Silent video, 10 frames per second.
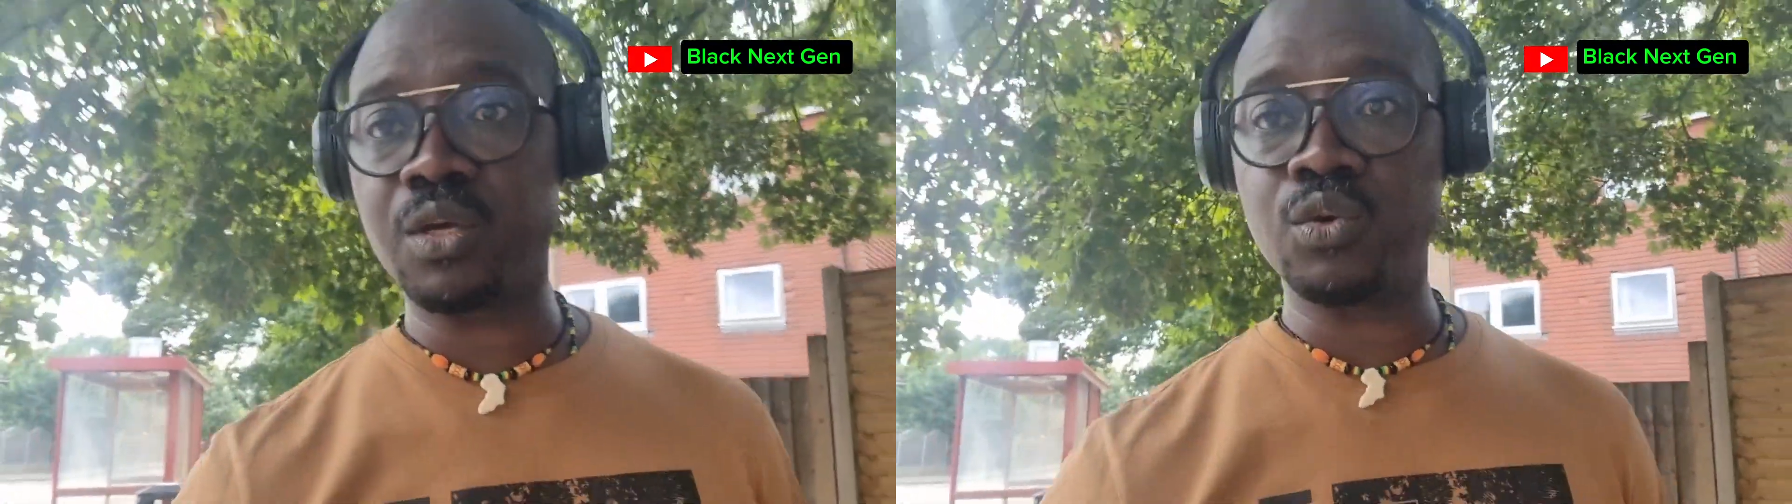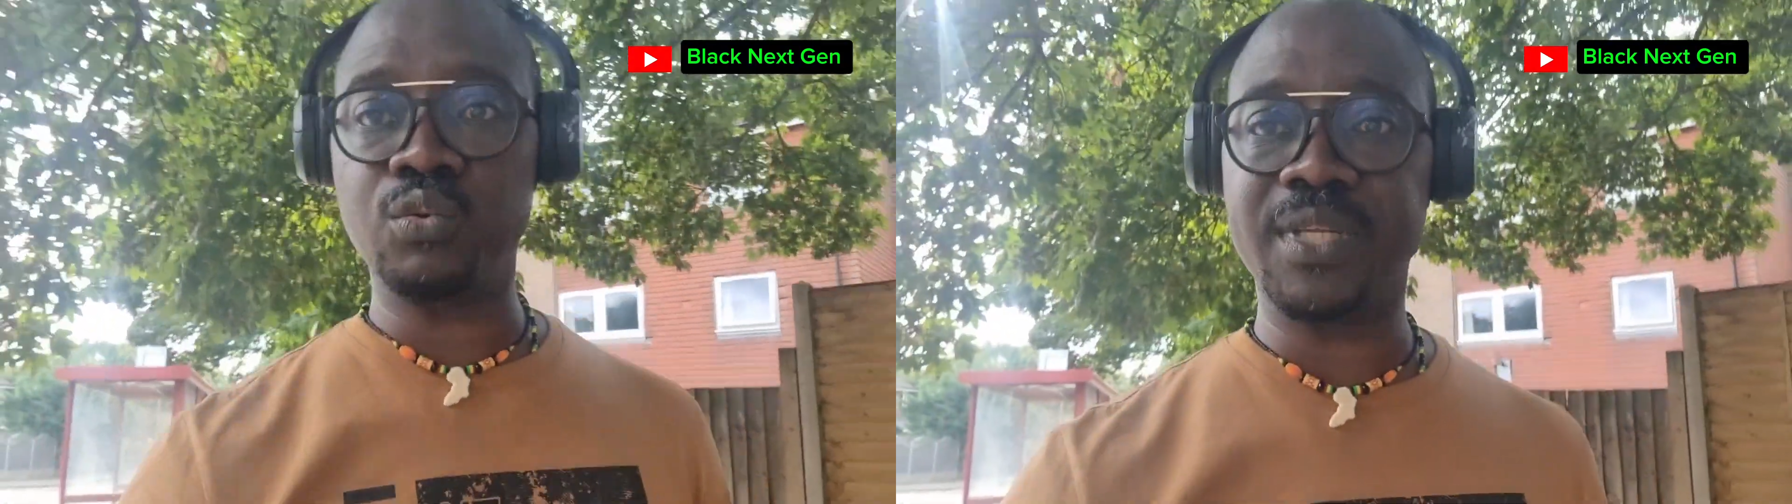
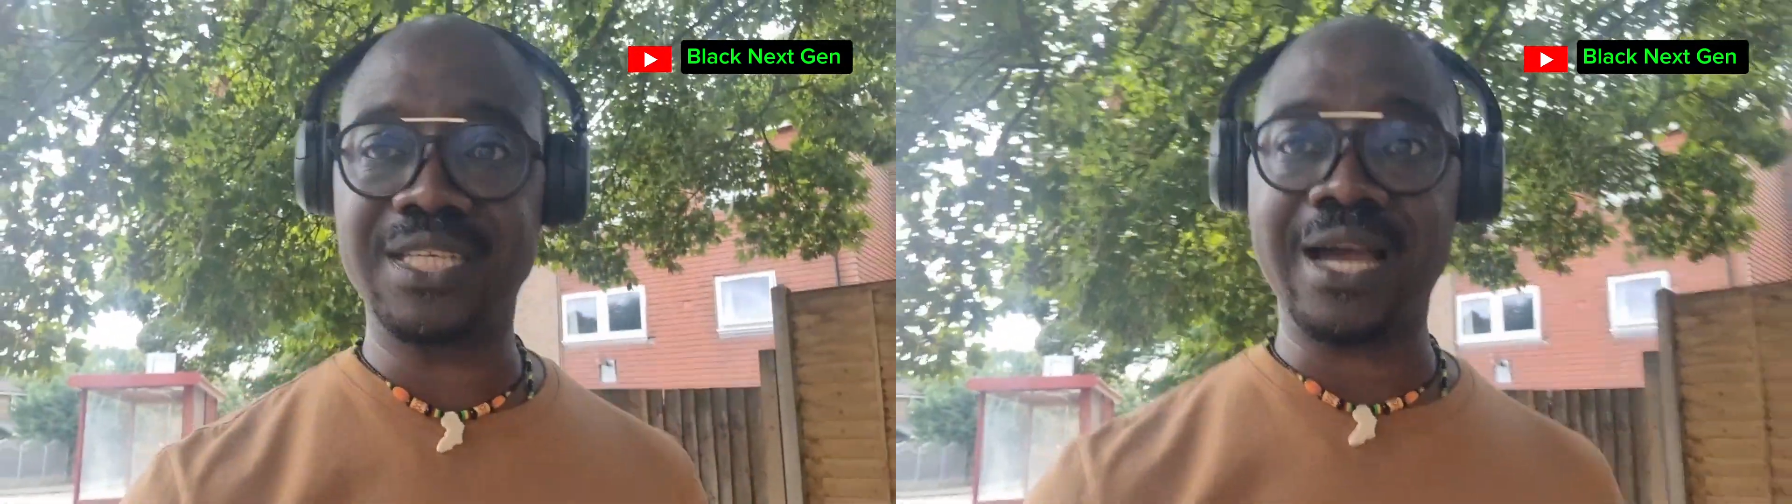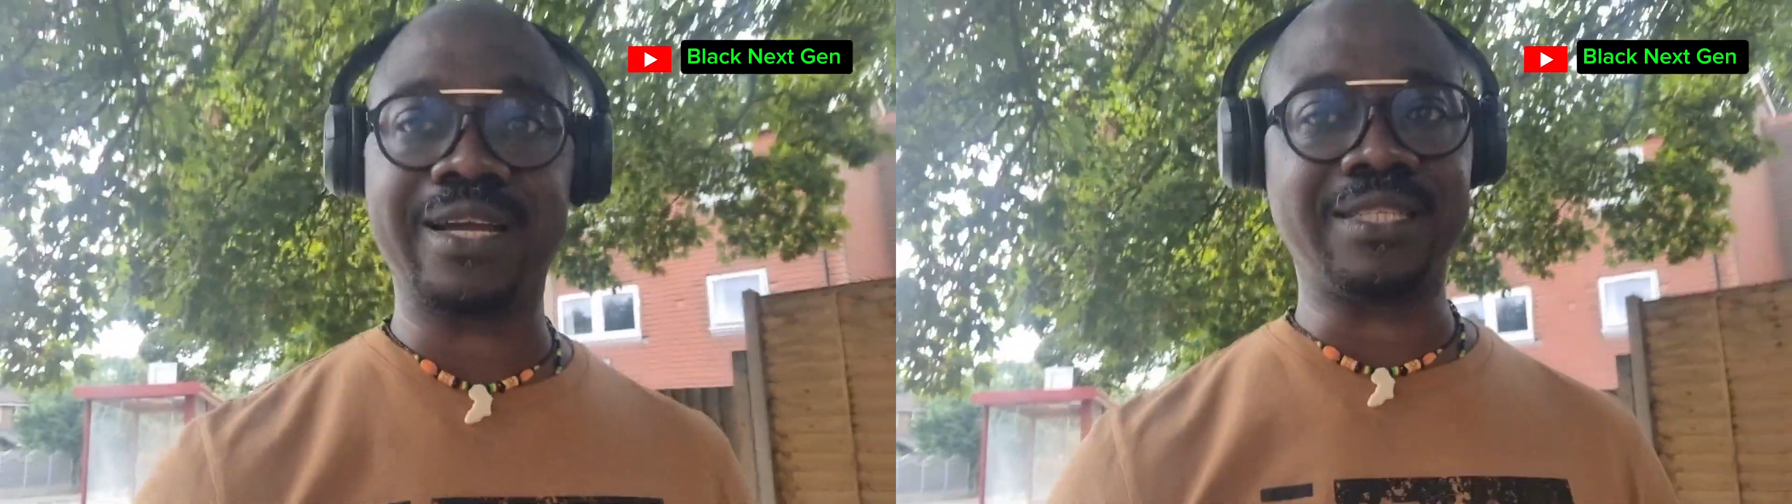could be
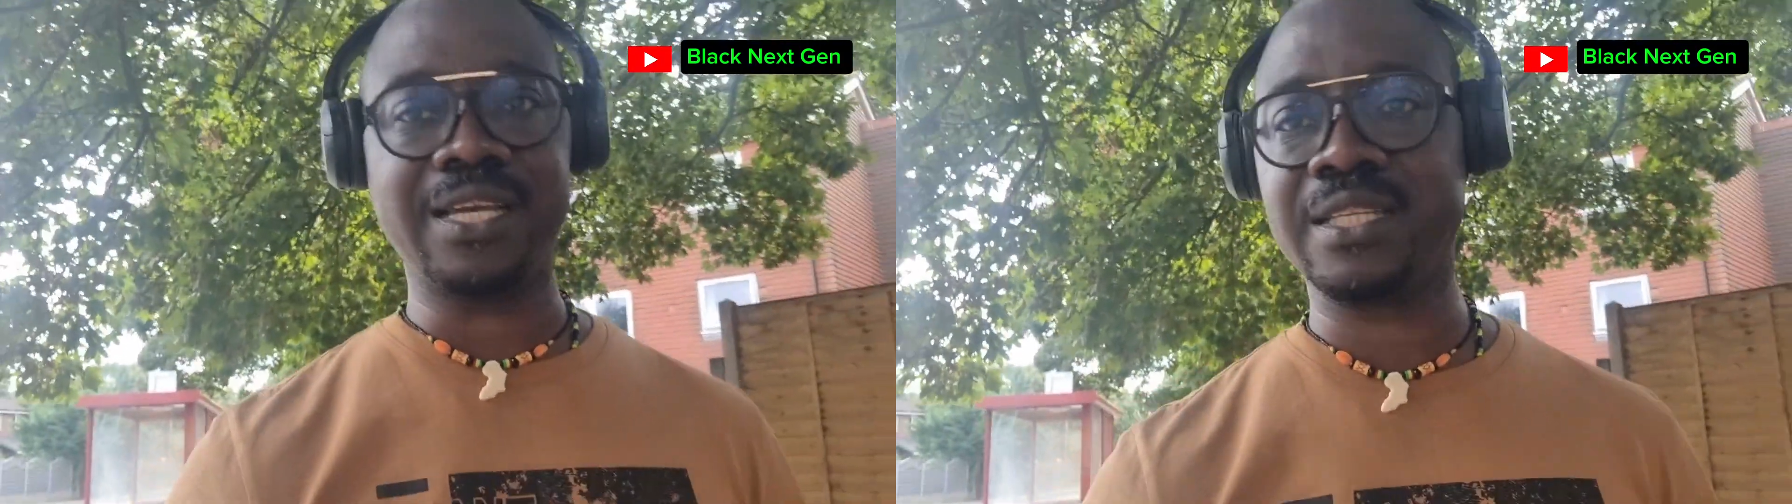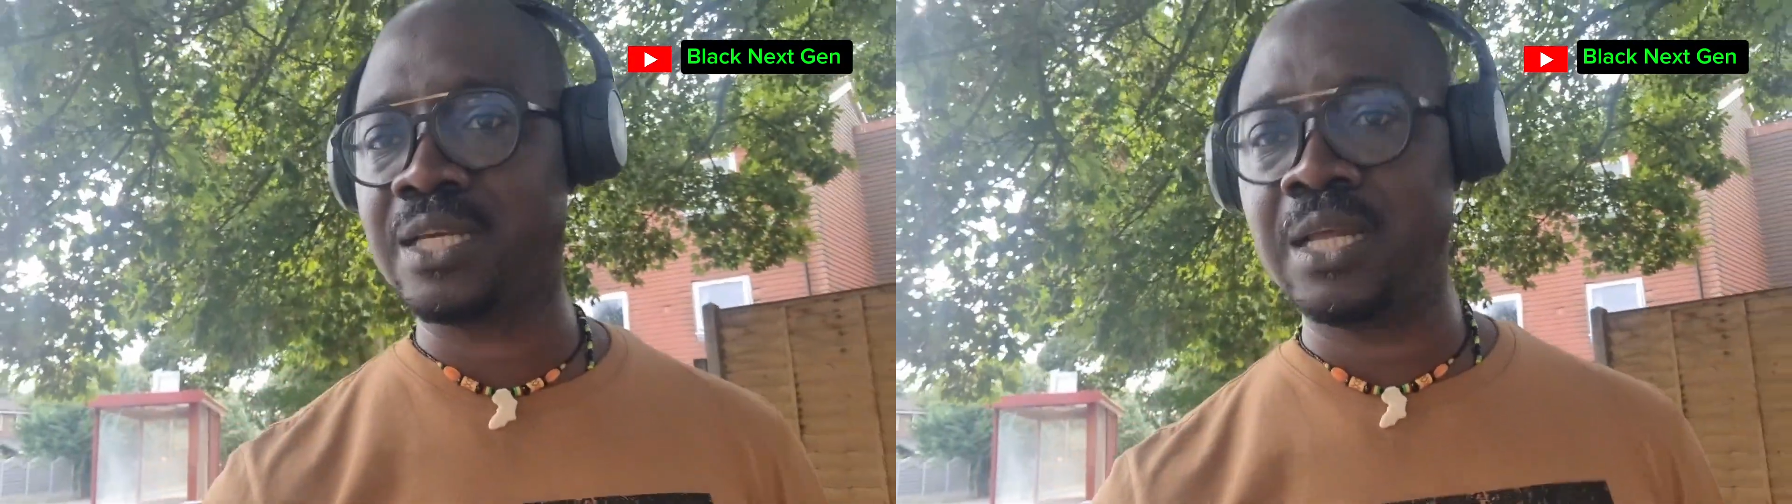
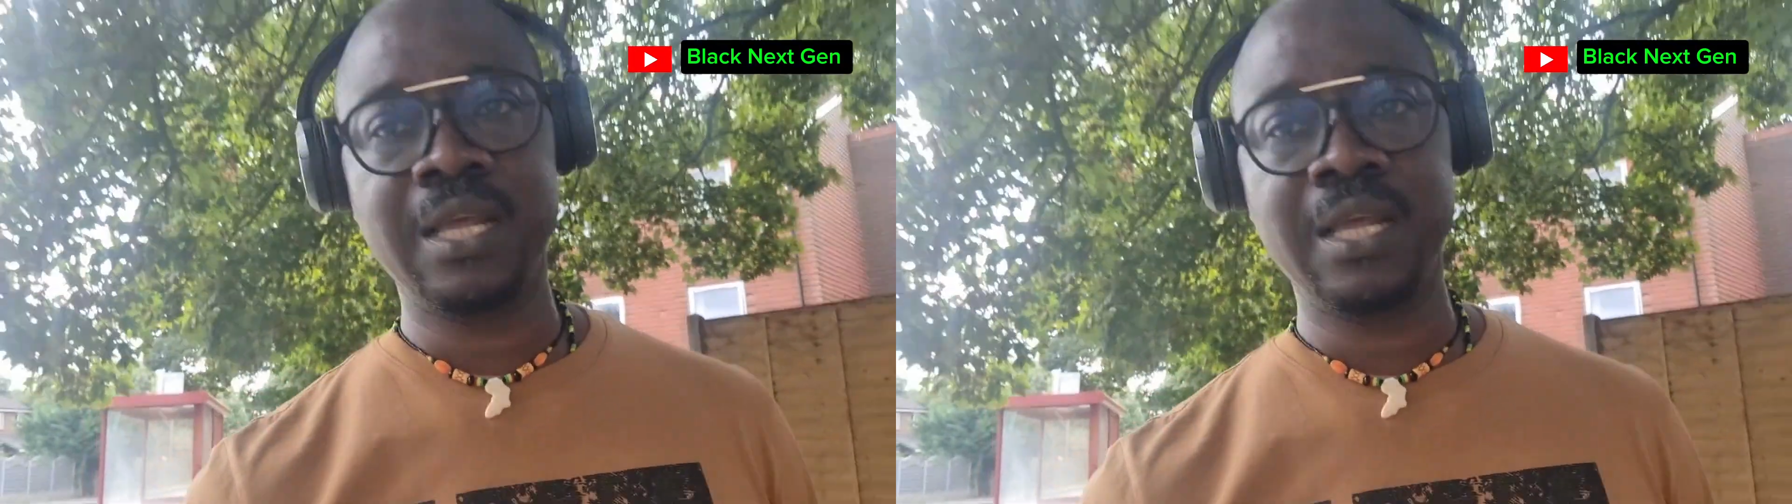targeted?